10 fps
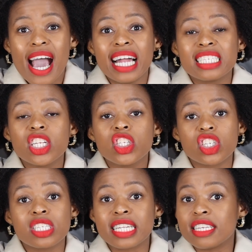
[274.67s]
I didn't
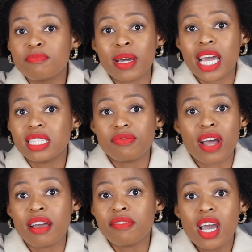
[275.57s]
just leave my 9 to
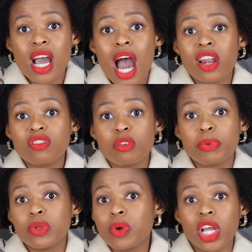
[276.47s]
5 out of the
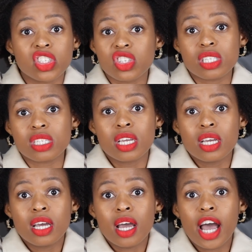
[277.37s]
blue and just
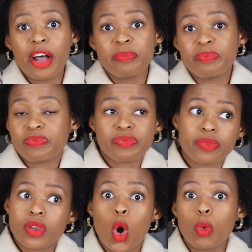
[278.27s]

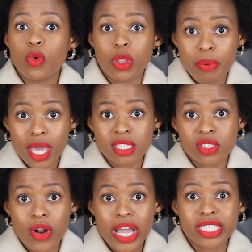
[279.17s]
hope for the
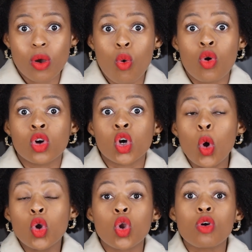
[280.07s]
best, right? Or go
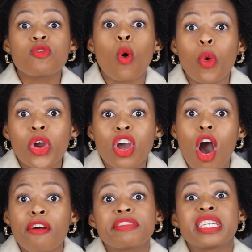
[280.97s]
look for work
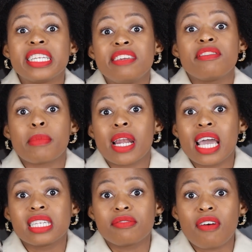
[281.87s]
after leaving my
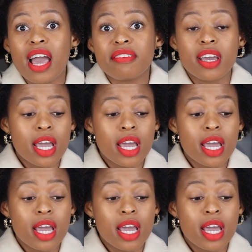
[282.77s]
9 to 5.